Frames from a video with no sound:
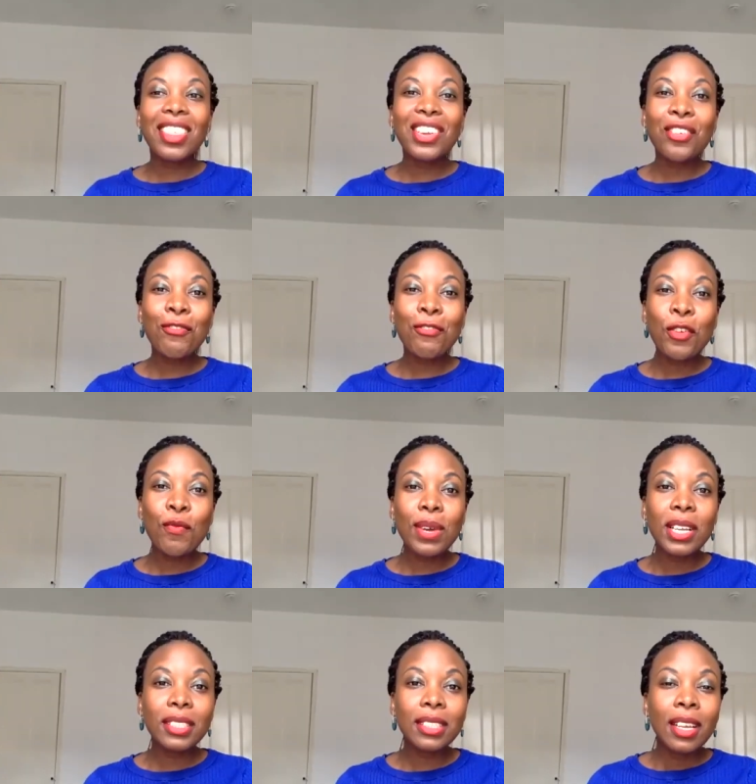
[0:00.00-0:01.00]
you very
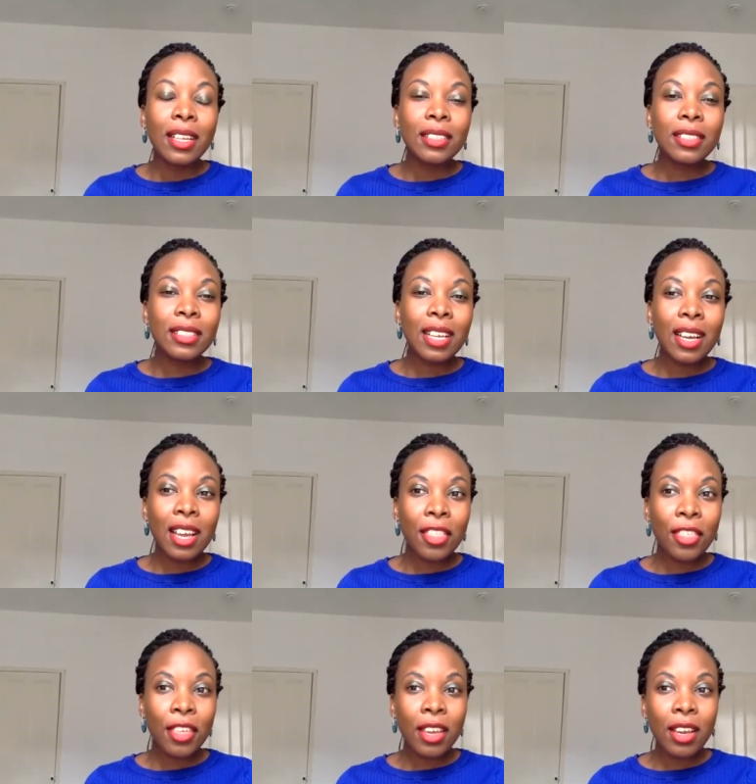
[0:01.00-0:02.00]
much. Zach, I
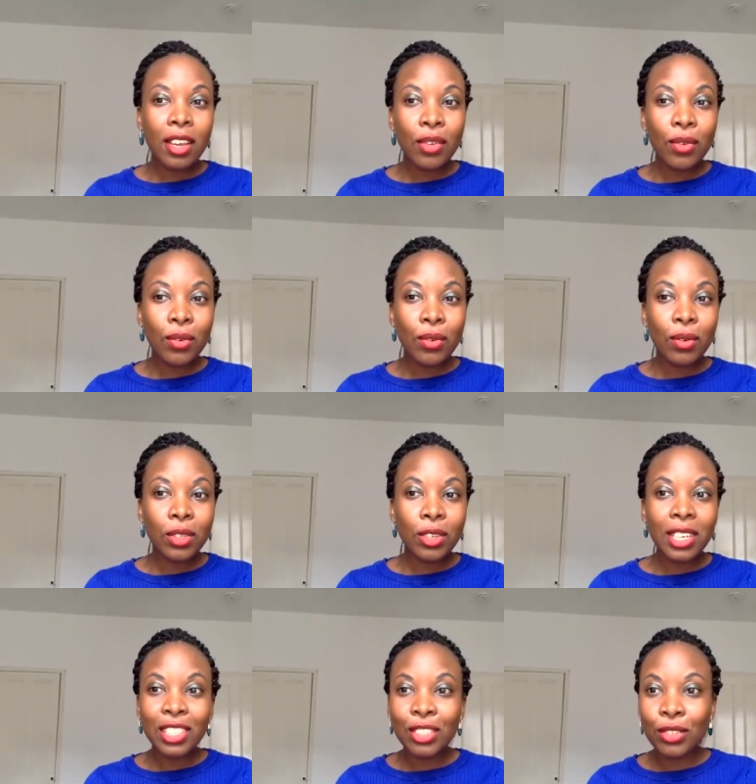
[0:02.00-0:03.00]
think you
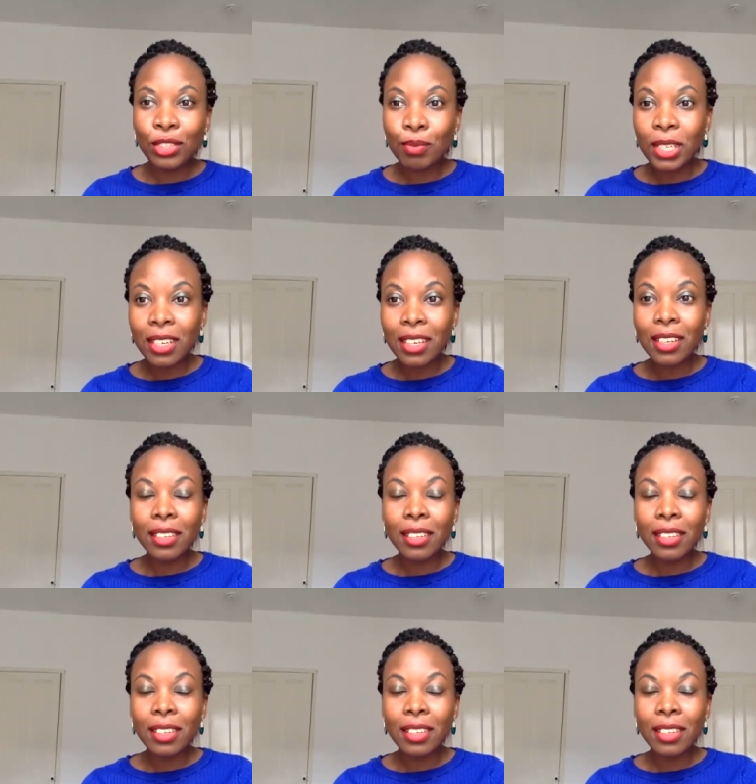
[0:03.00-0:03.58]
tried to speak.